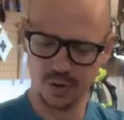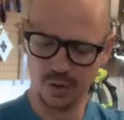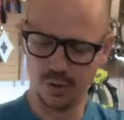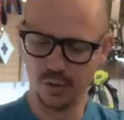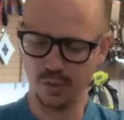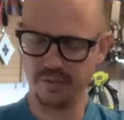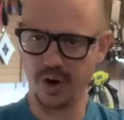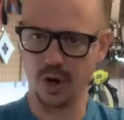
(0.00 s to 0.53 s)

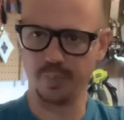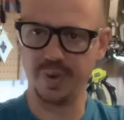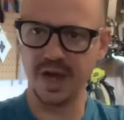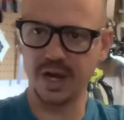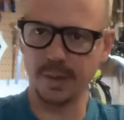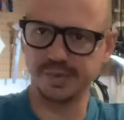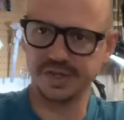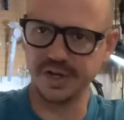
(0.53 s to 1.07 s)
we've got our
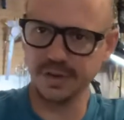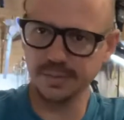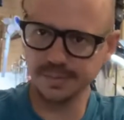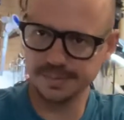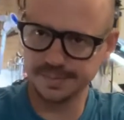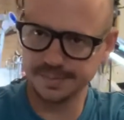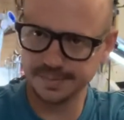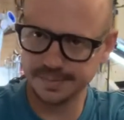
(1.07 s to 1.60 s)
pickups here.
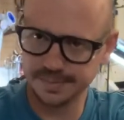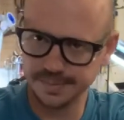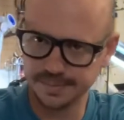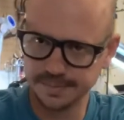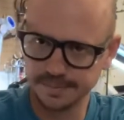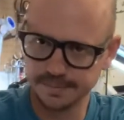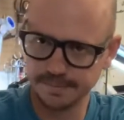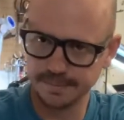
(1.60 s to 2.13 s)

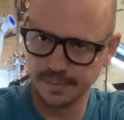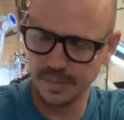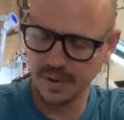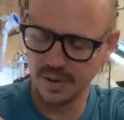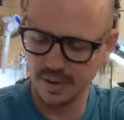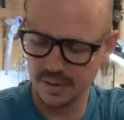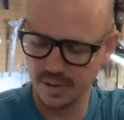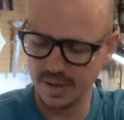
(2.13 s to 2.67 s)

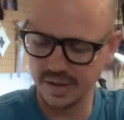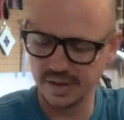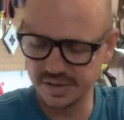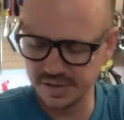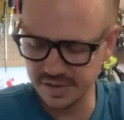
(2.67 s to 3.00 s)
In